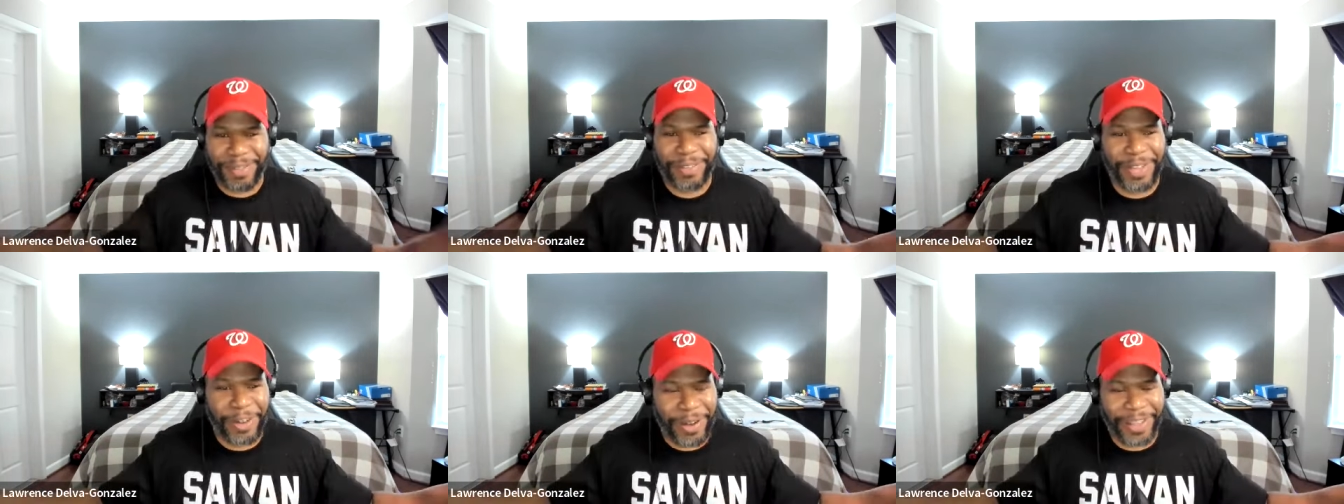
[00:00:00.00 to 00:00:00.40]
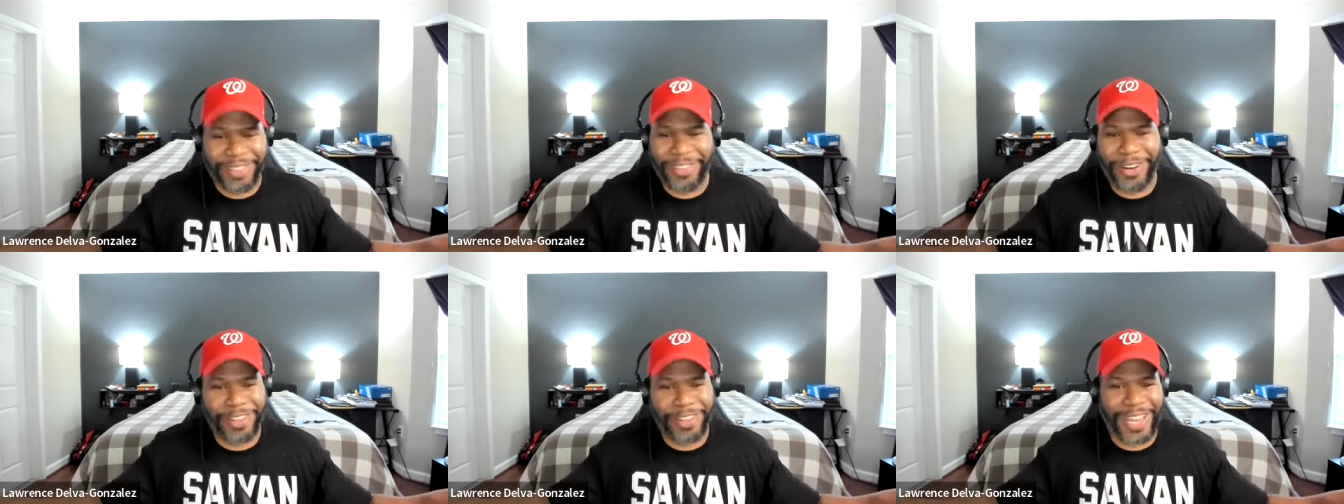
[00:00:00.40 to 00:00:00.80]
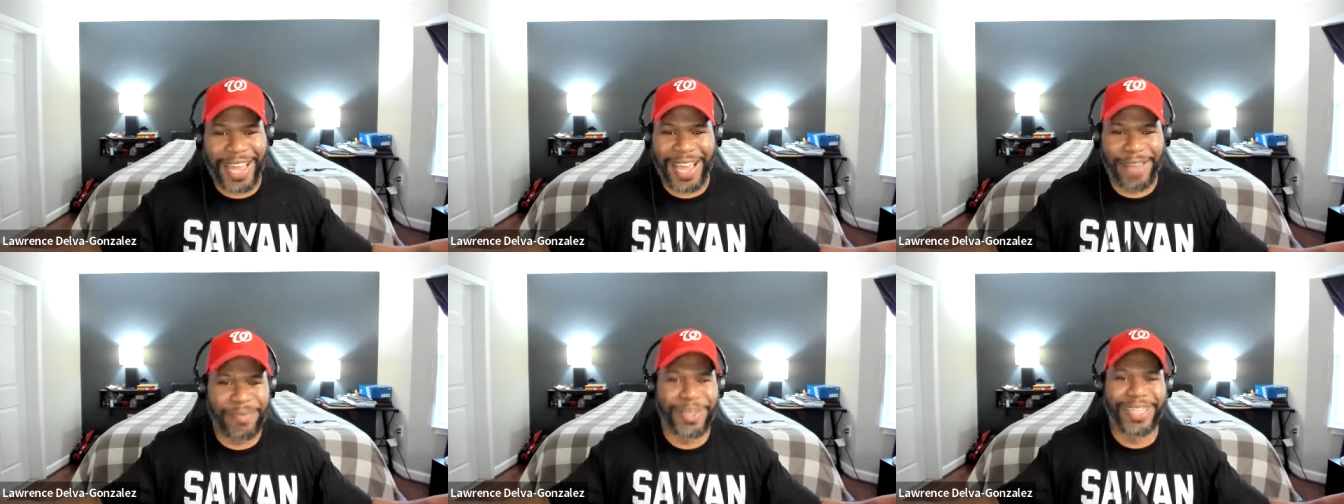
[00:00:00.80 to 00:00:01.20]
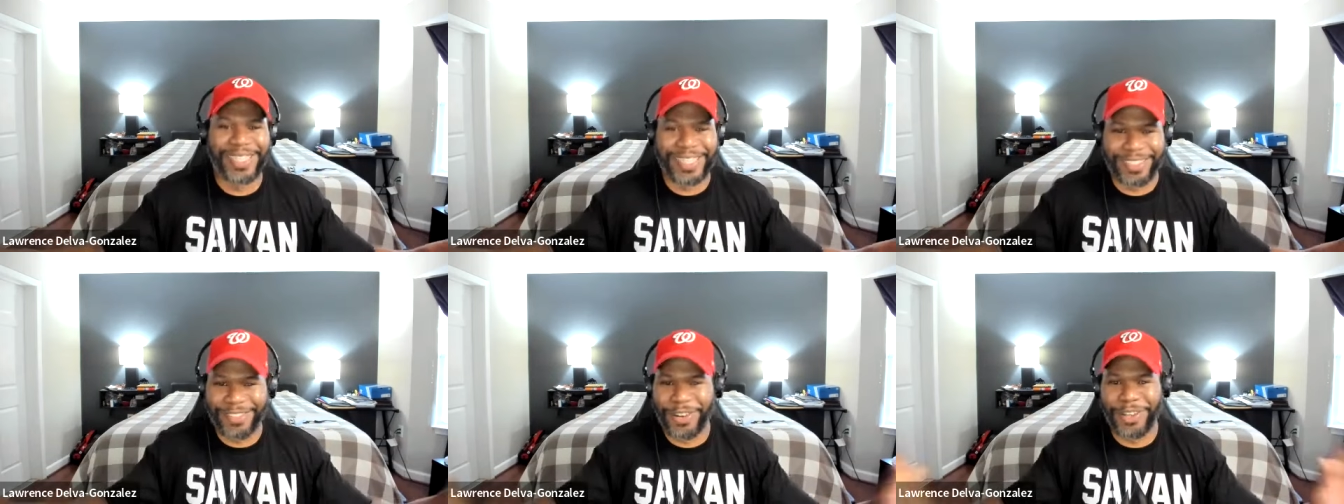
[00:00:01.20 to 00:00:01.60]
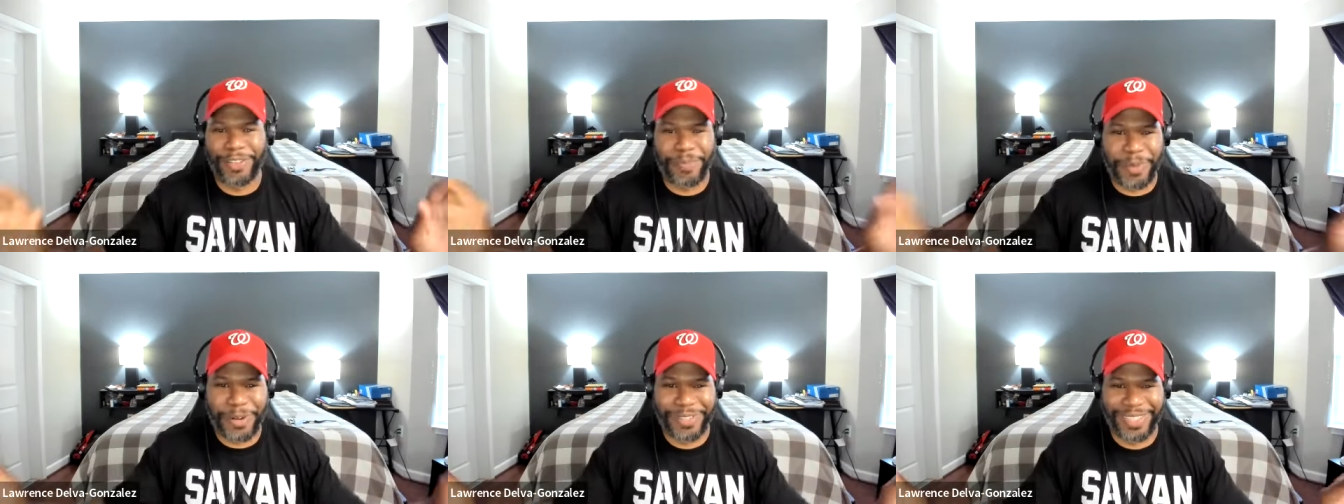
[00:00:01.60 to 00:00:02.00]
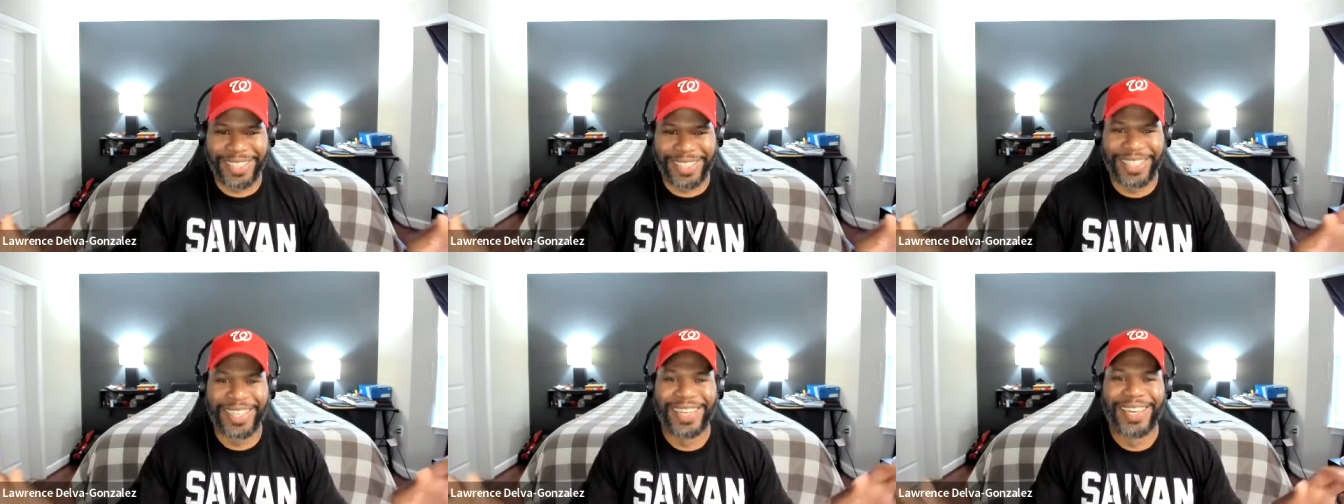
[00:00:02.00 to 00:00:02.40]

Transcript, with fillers: no, no other liabilities, no other person?